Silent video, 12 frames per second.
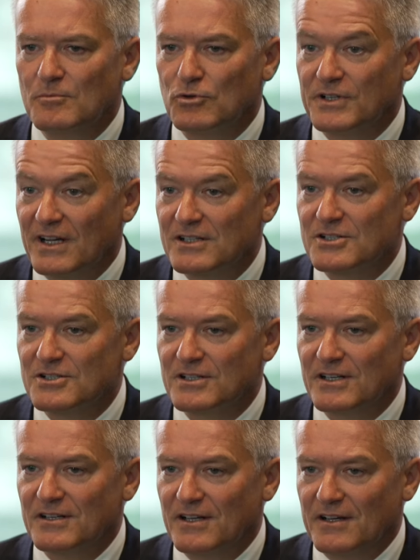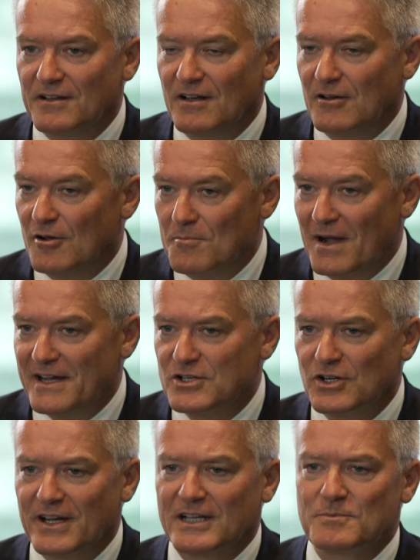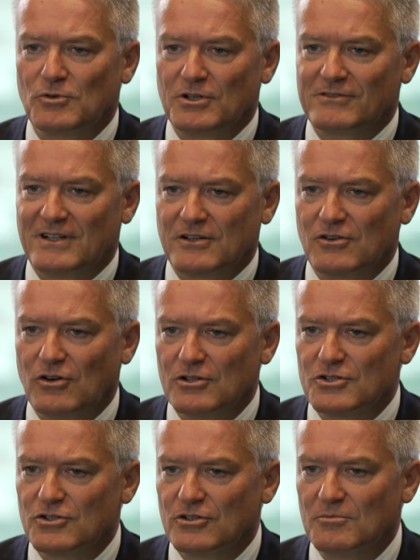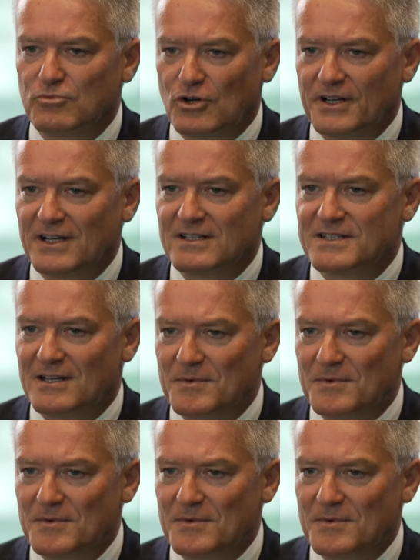production and a major export of agricultural products.